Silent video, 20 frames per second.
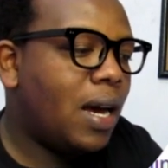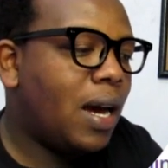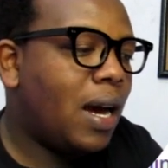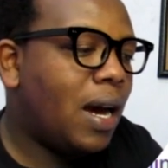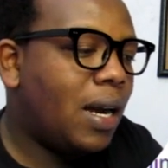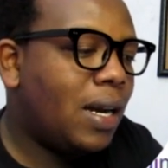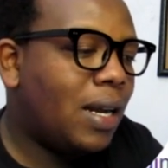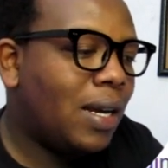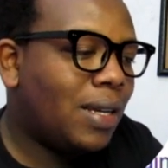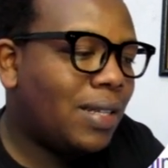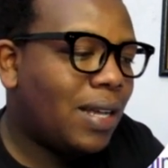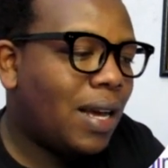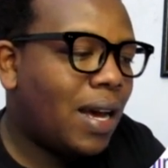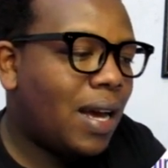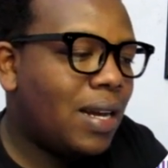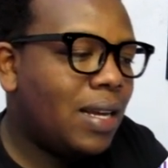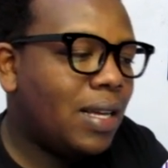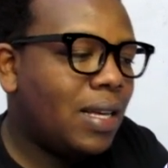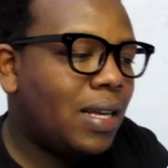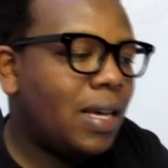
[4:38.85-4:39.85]
Does
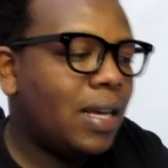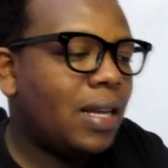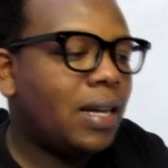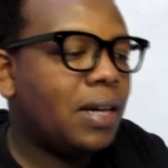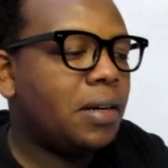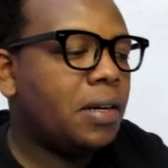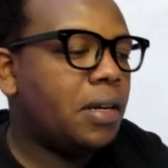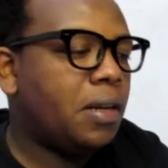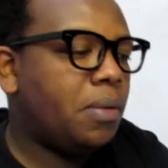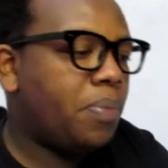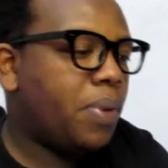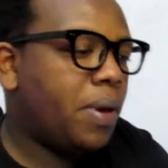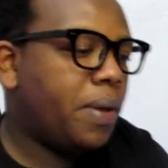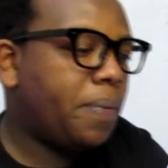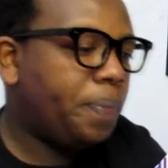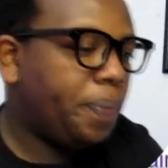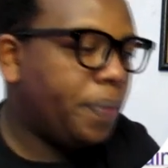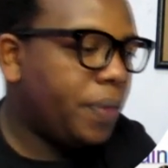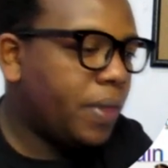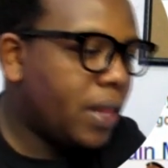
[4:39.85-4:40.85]
Honeygain really
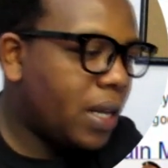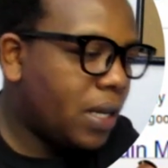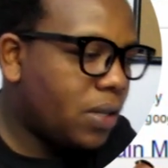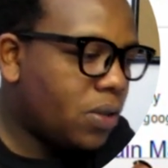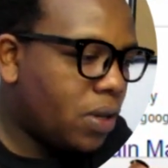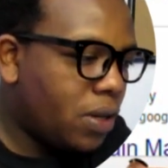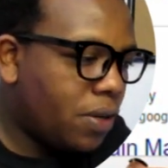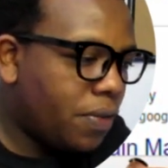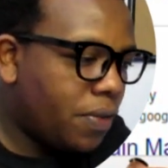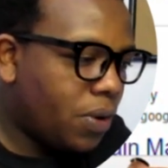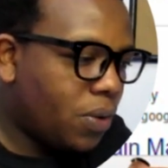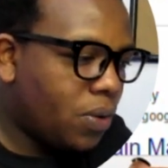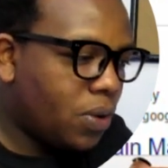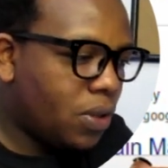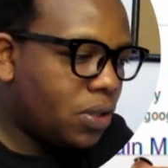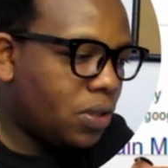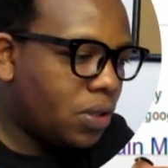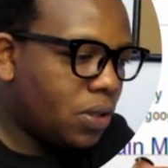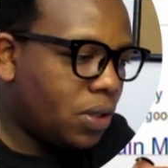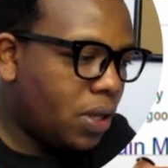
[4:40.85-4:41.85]
pay? That's one of the
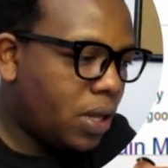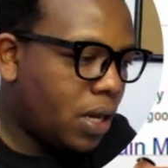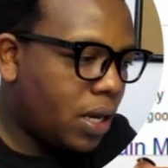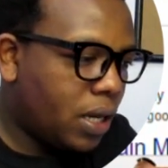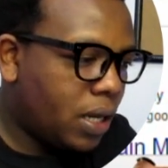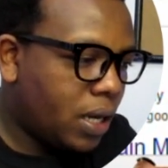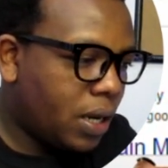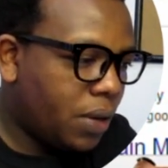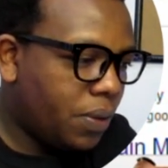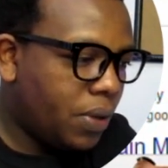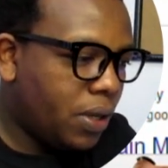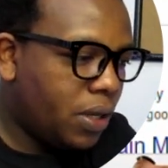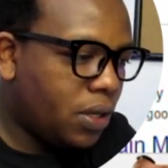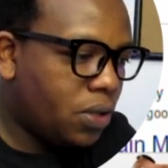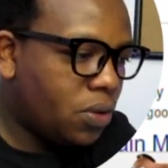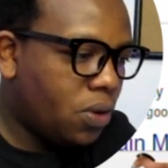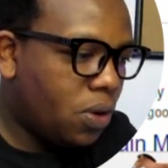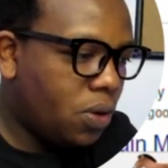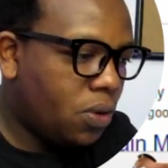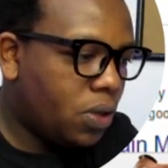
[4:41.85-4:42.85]
questions that we
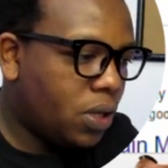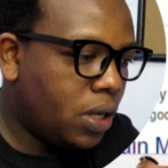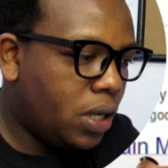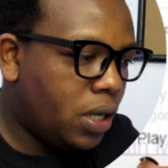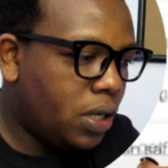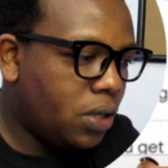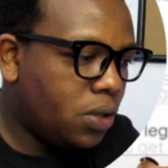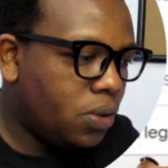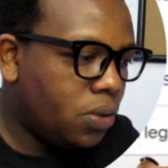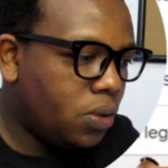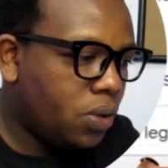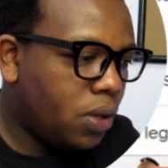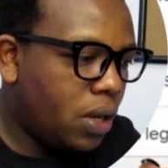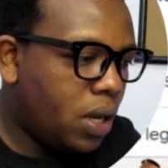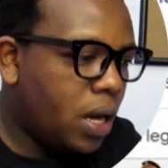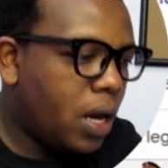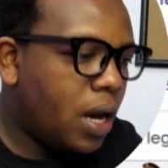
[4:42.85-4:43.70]
need to look into.